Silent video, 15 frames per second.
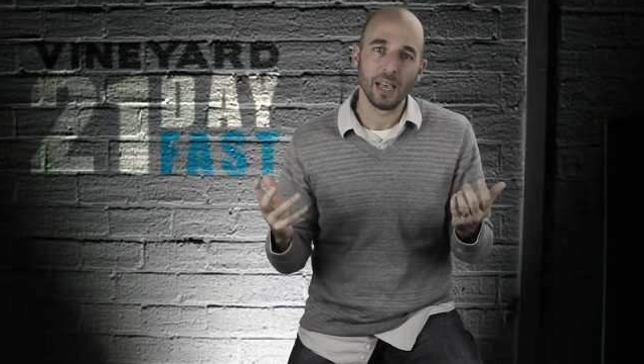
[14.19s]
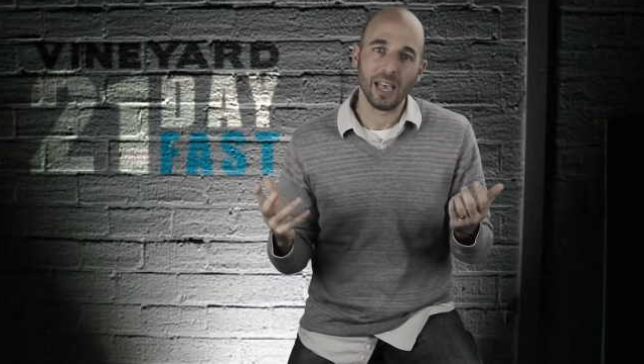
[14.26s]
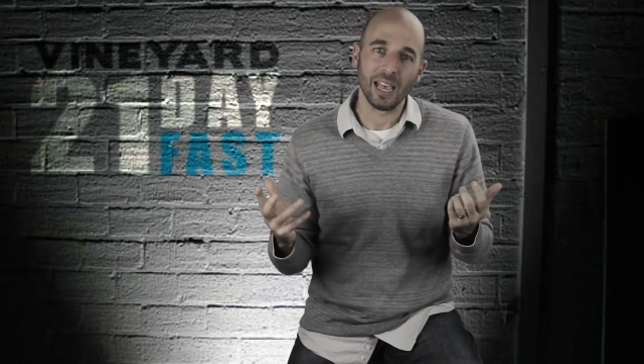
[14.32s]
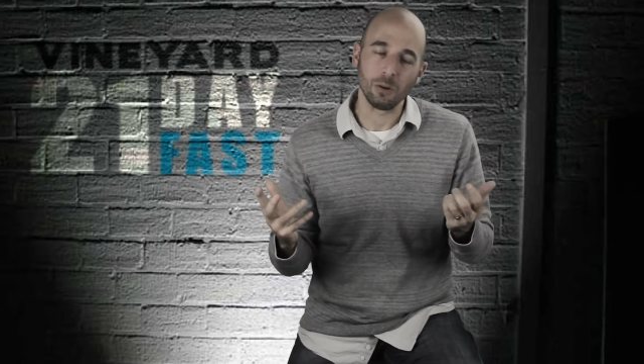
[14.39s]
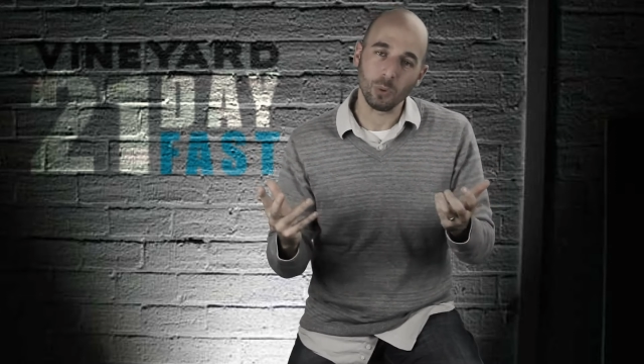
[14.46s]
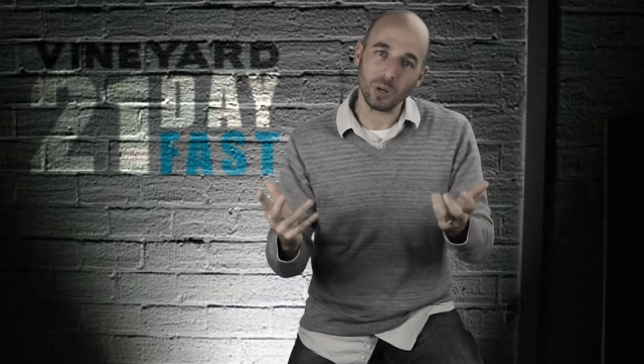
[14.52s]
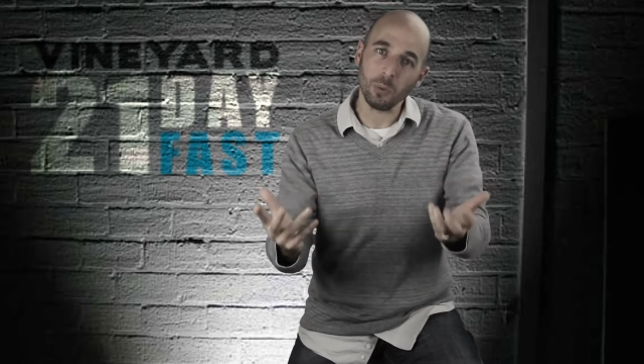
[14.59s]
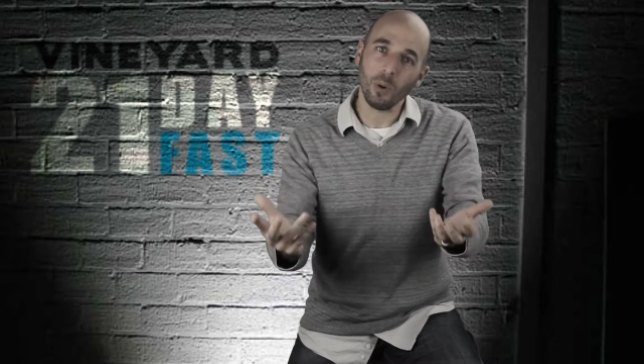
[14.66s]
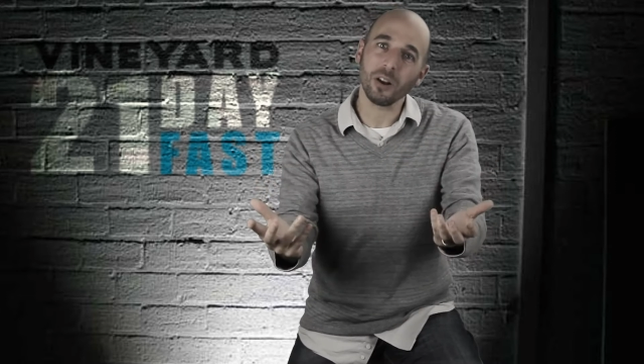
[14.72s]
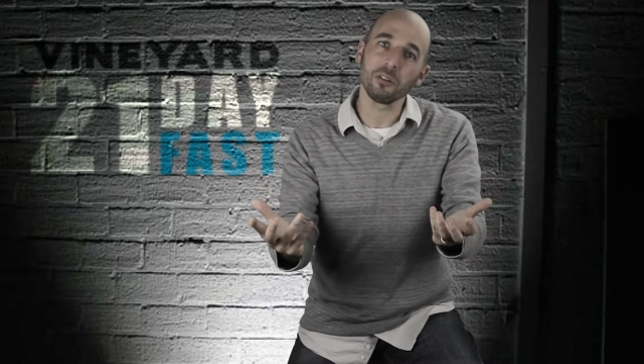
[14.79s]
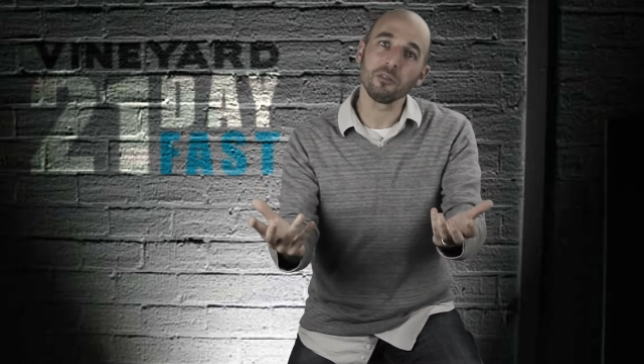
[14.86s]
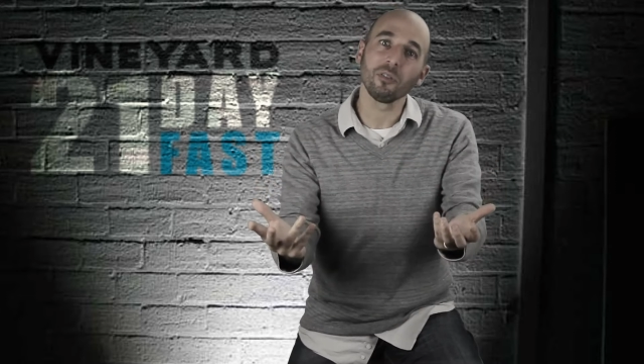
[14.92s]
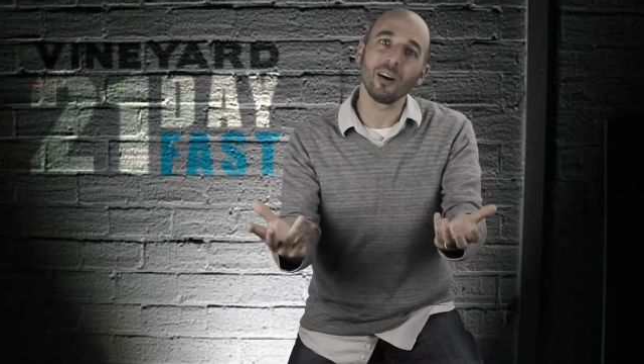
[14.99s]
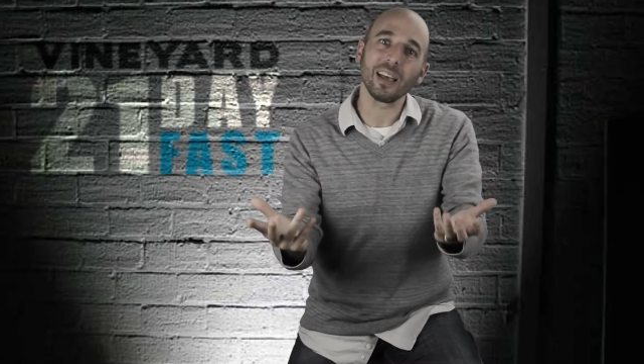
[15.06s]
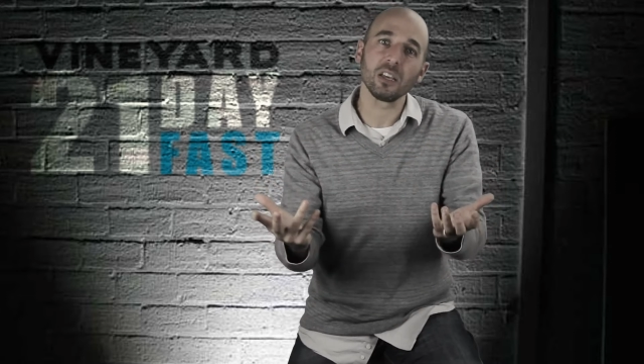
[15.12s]
and we want to
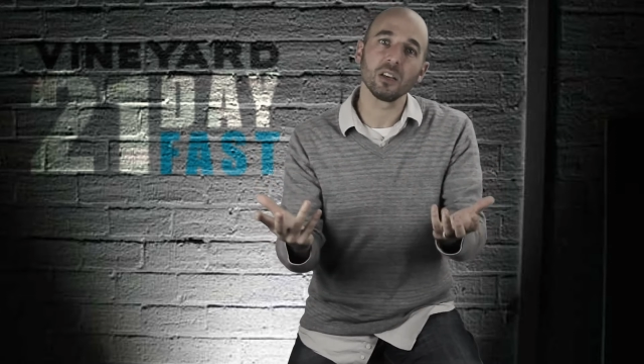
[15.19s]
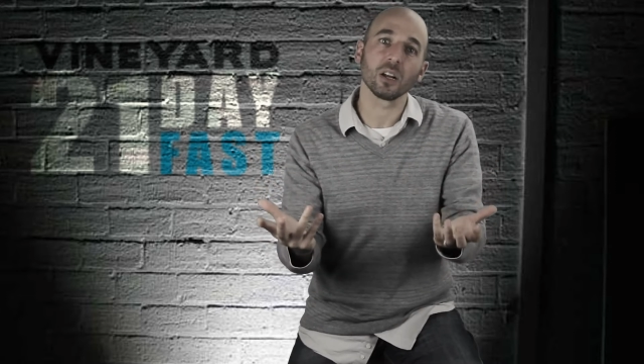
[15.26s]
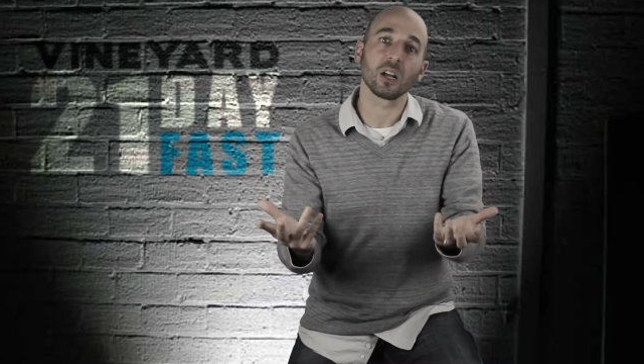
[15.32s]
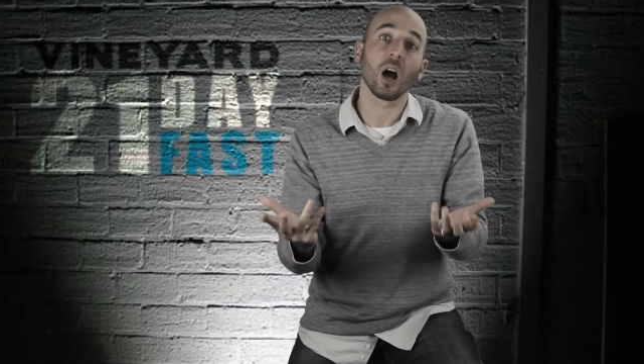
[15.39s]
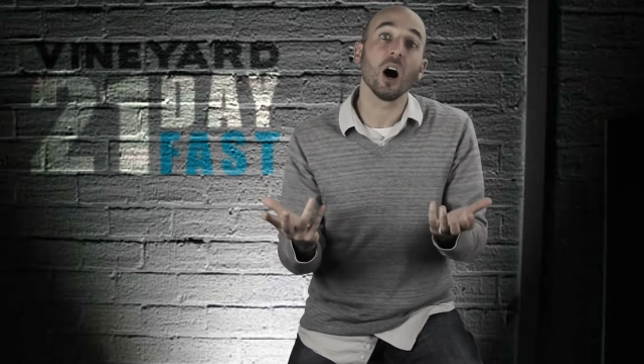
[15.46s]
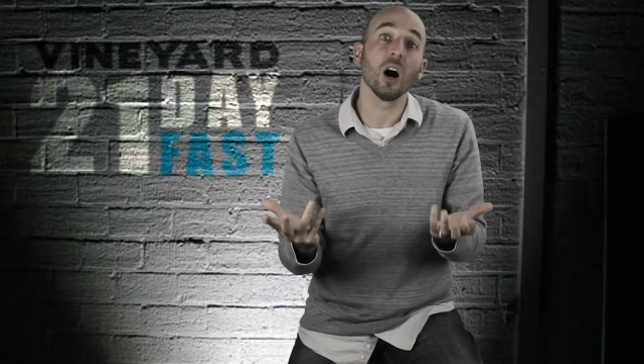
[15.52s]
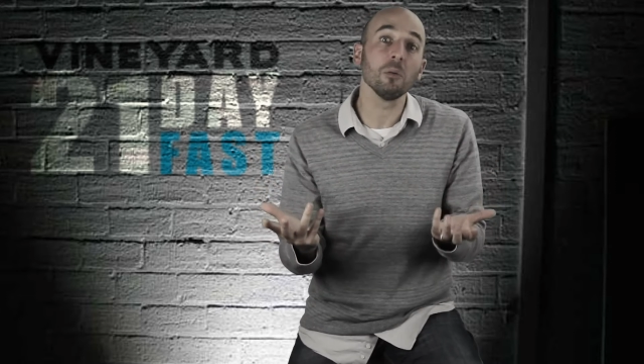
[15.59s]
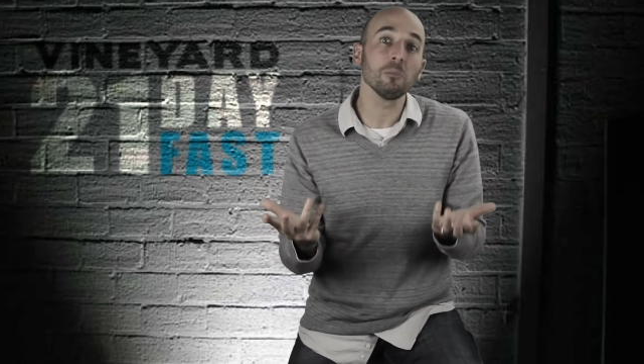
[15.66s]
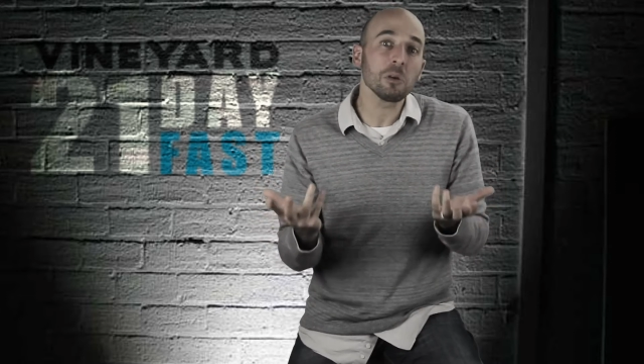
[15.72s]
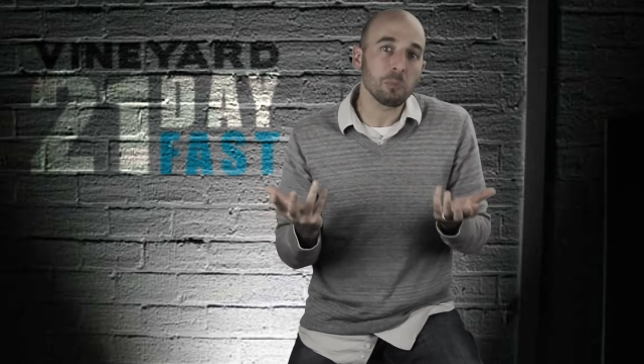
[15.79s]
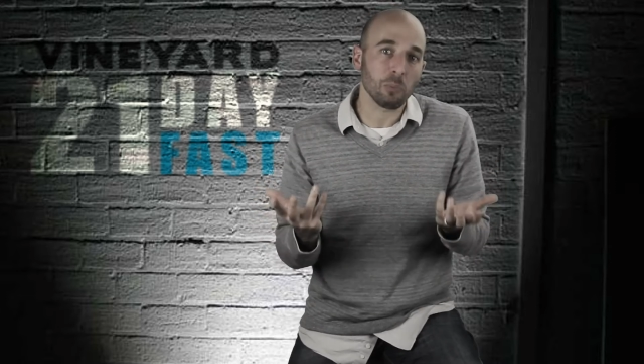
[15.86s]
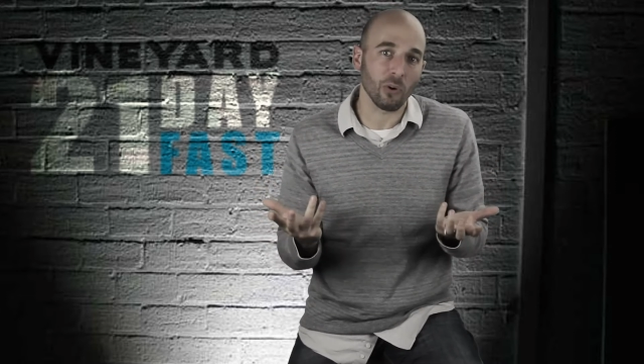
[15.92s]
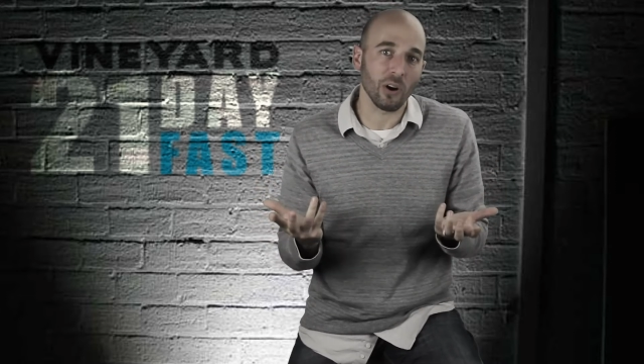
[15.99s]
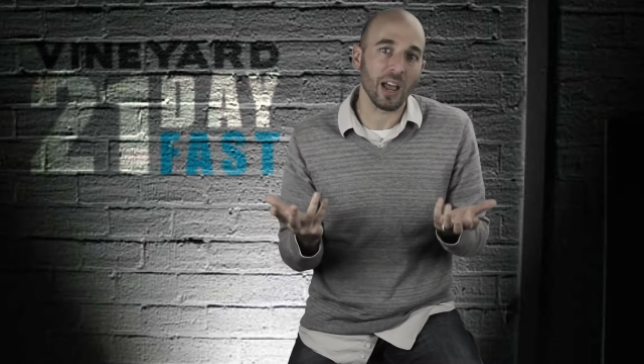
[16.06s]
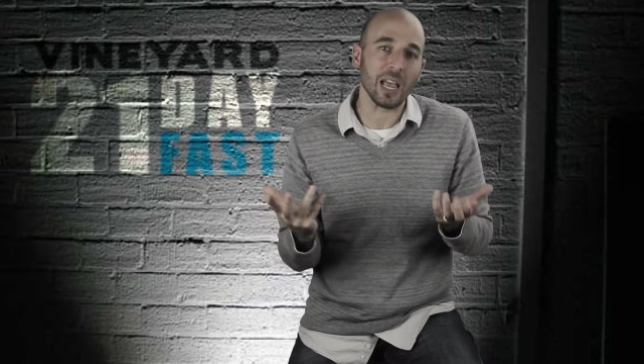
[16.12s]
invite you to come and
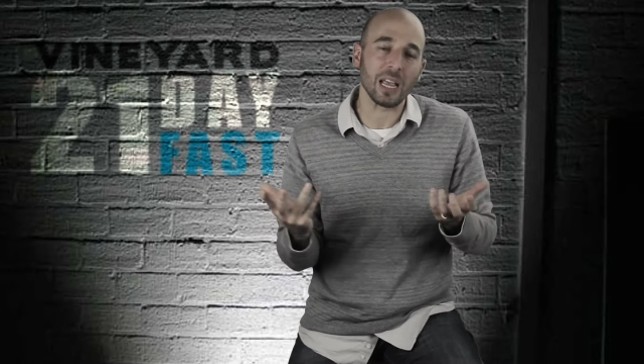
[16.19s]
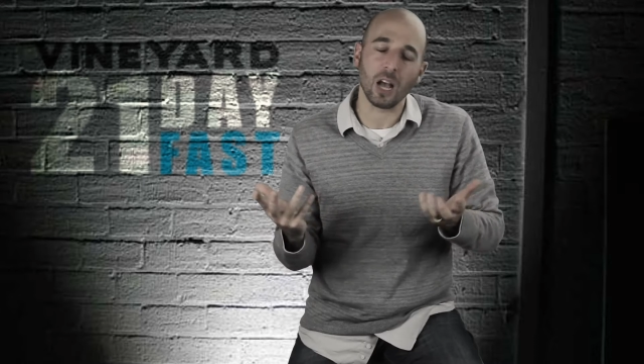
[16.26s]
pray,